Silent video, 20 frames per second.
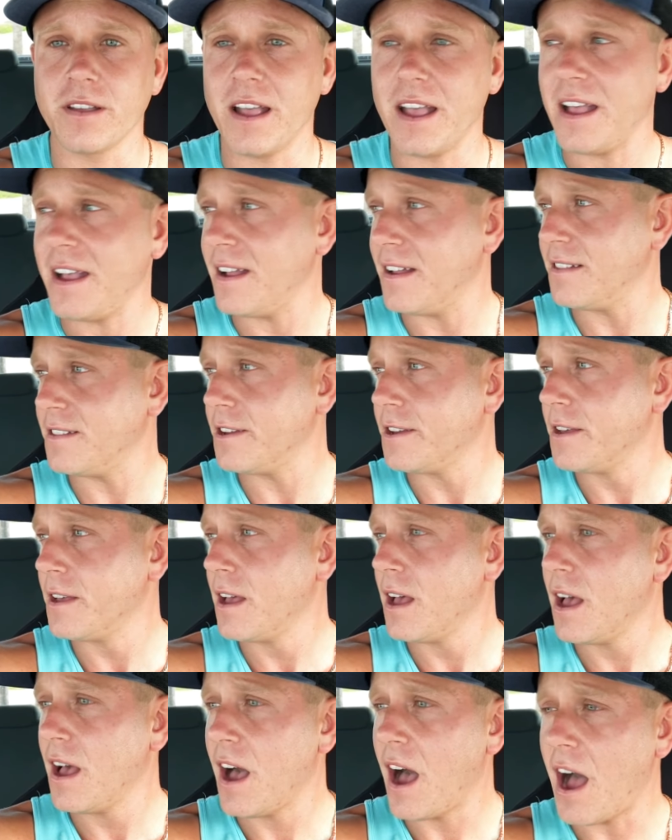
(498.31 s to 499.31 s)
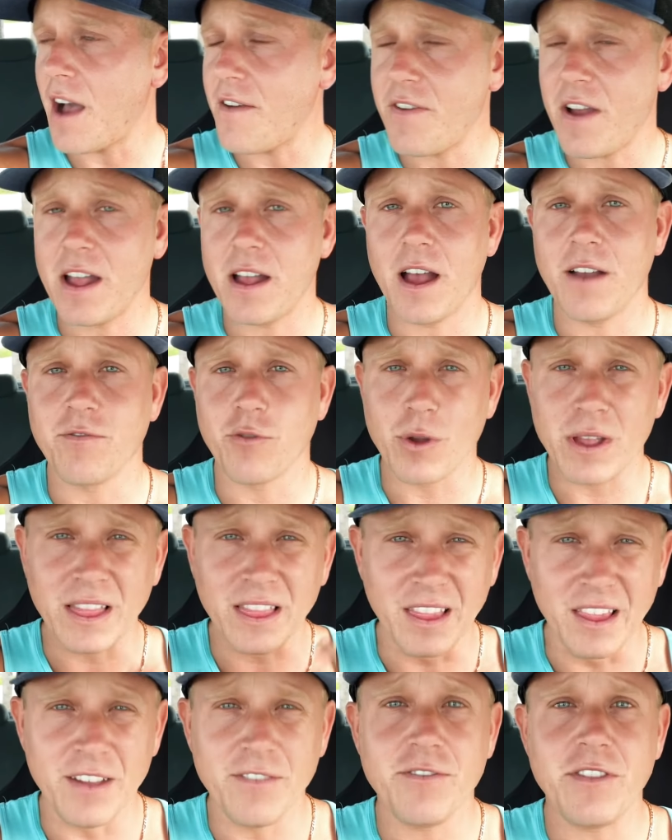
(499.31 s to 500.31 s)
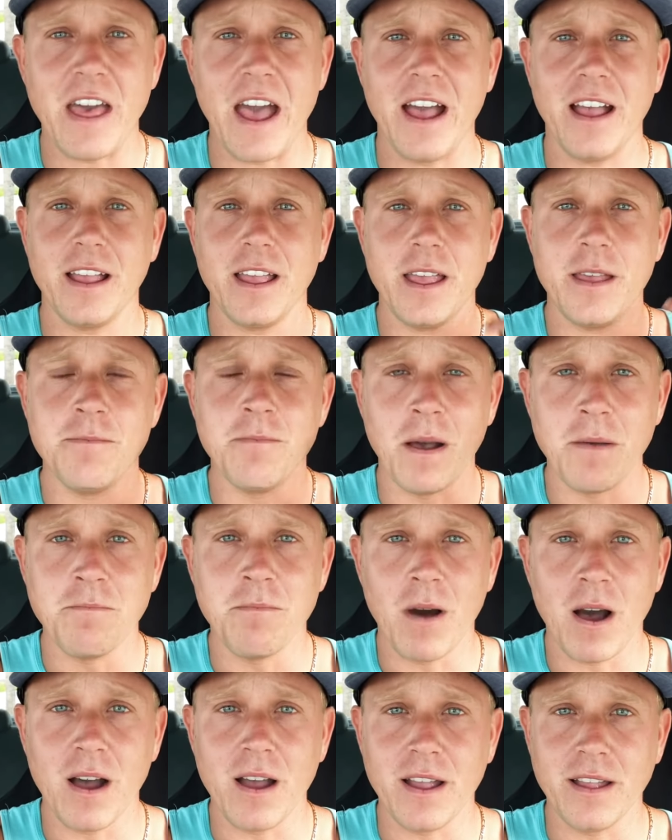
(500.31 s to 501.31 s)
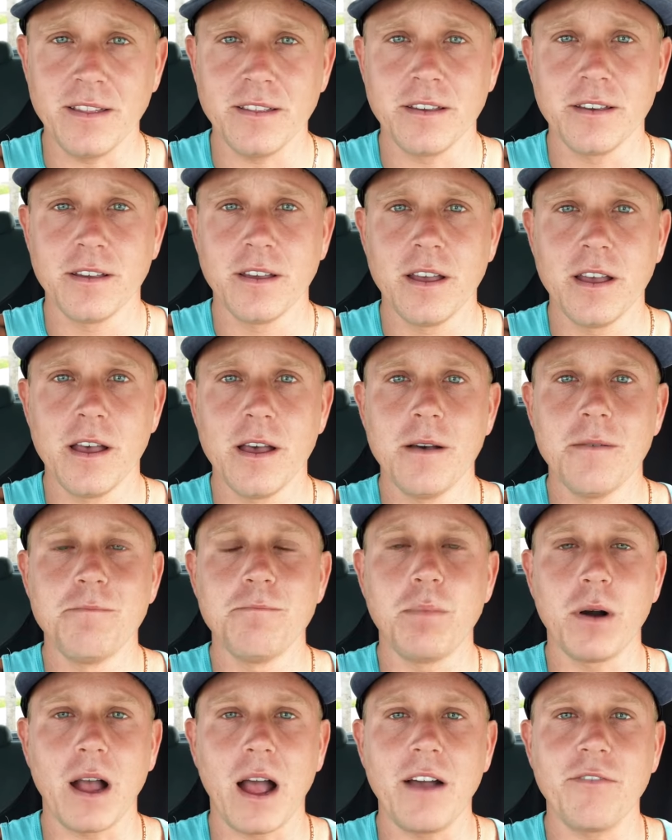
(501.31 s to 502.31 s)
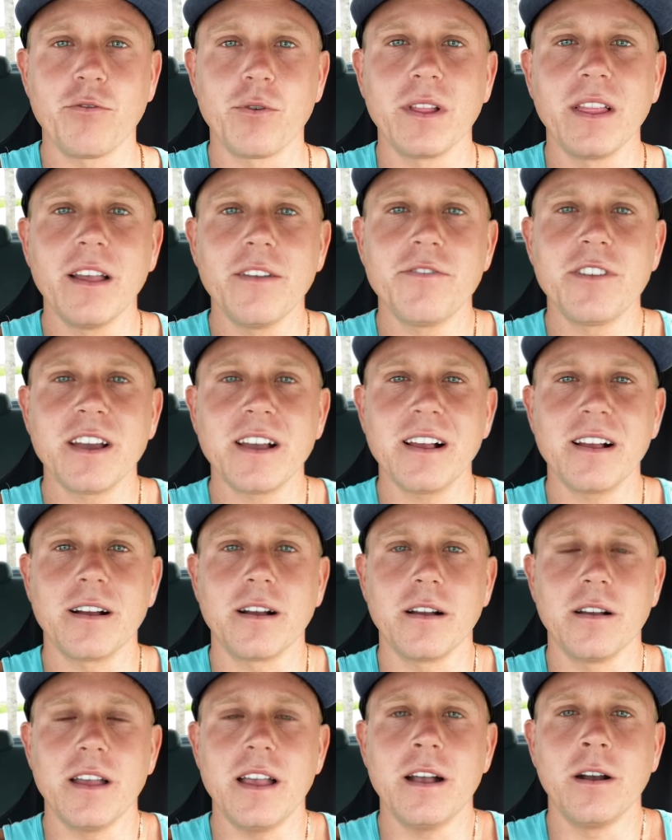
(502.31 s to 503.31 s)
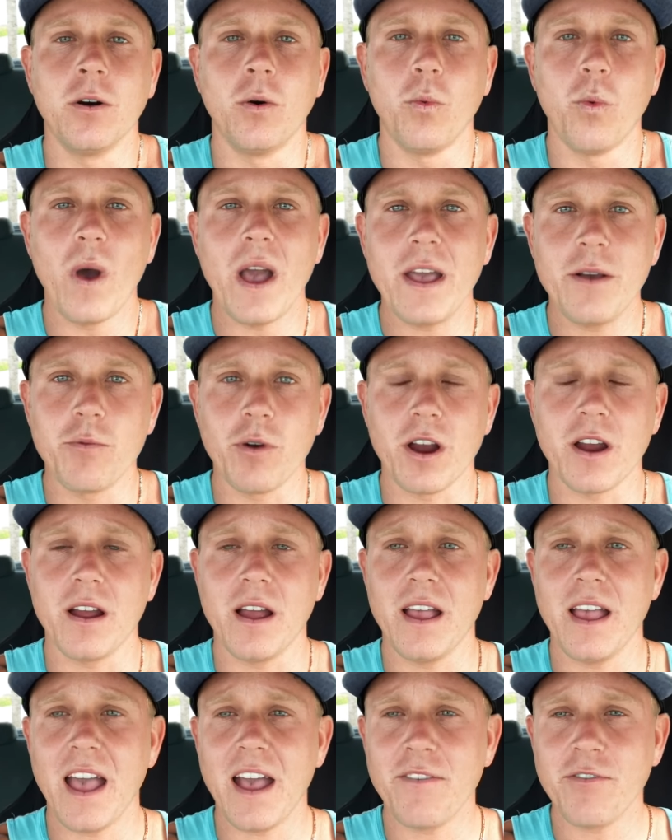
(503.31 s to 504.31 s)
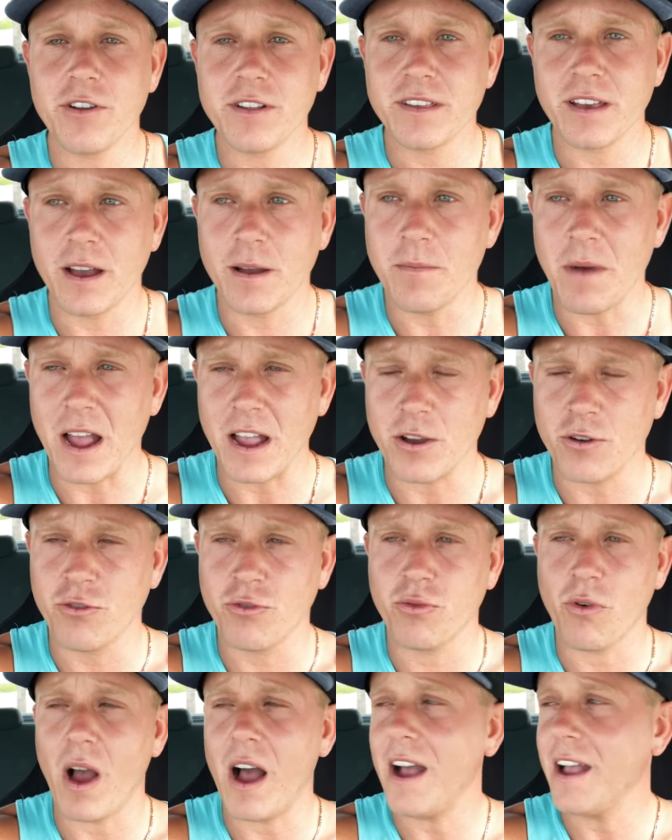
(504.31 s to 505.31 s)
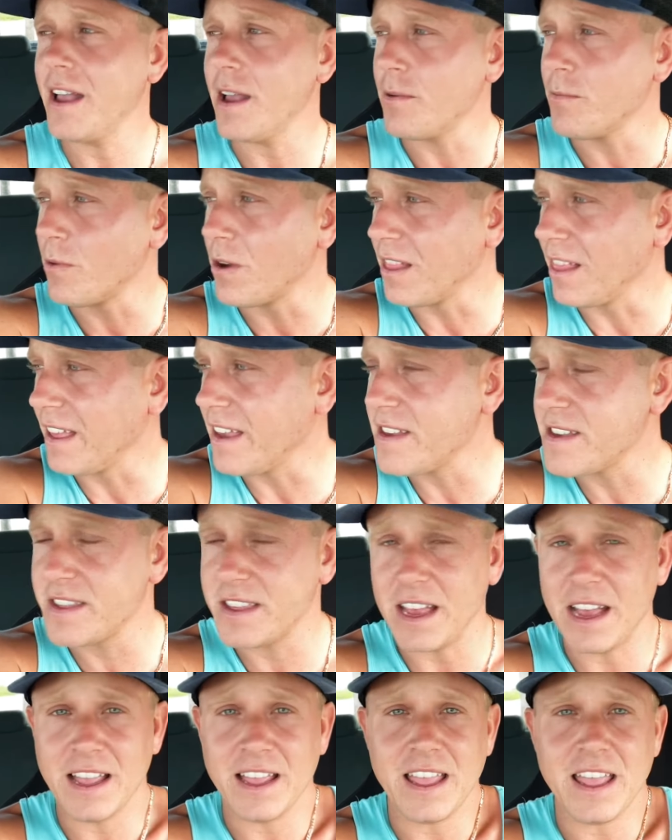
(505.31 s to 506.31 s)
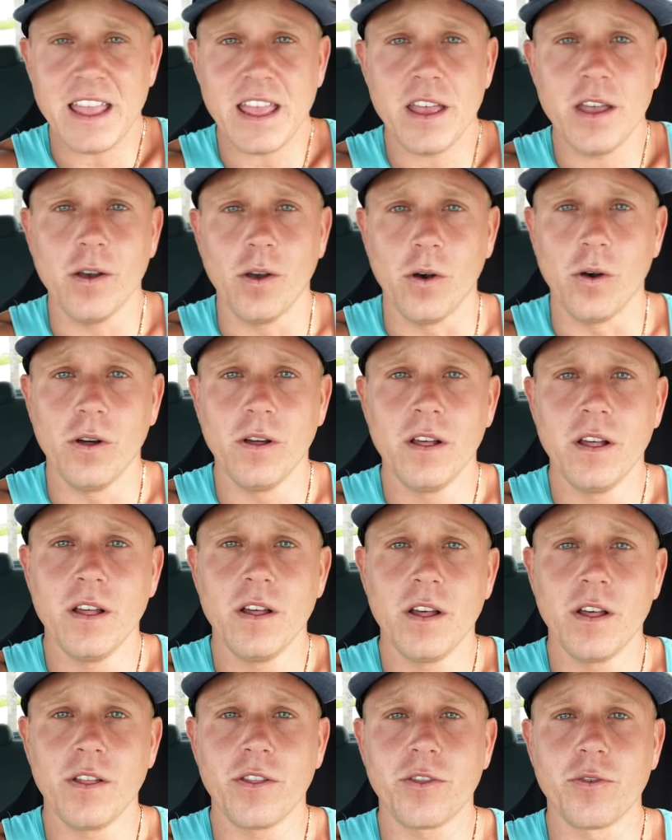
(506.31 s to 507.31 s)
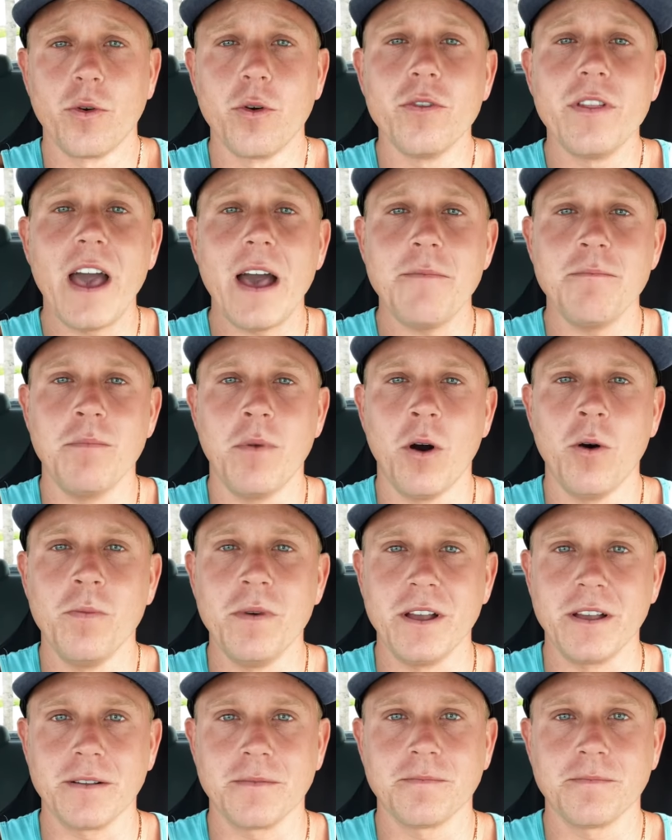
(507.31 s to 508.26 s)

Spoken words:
And I've relived that in my mind, but I've relived it in a way where every time I cry and release and heal through that moment,